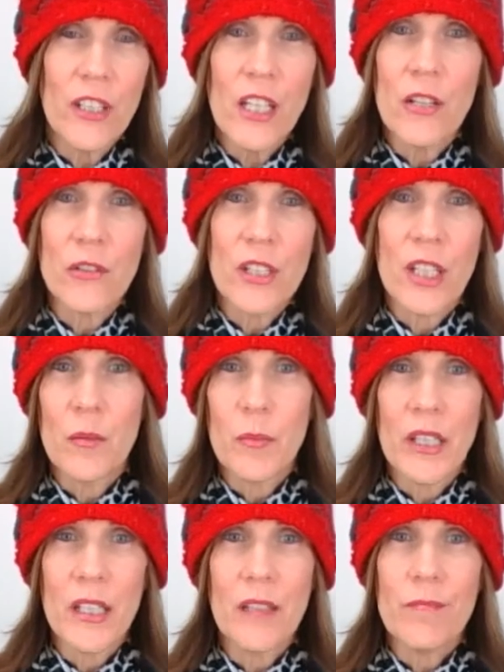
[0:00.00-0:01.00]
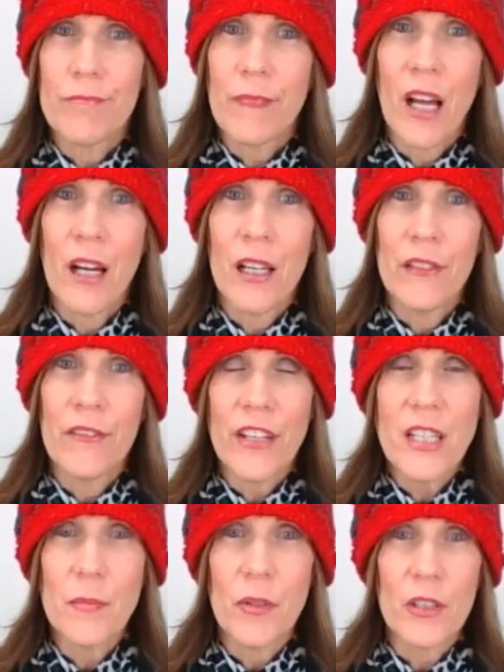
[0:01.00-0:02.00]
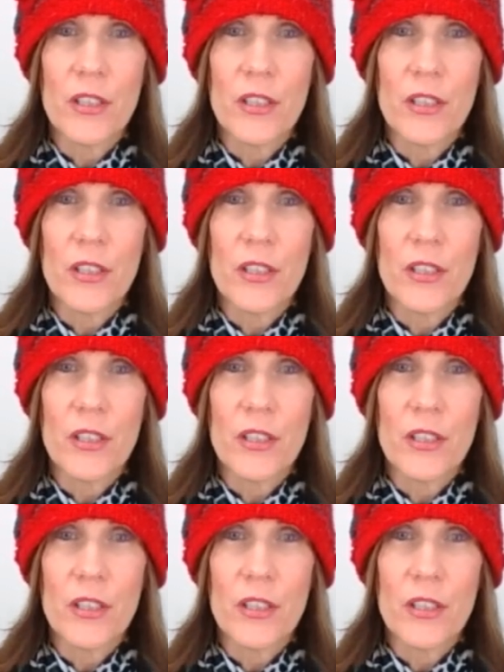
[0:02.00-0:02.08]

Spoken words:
videos can be on Facebook,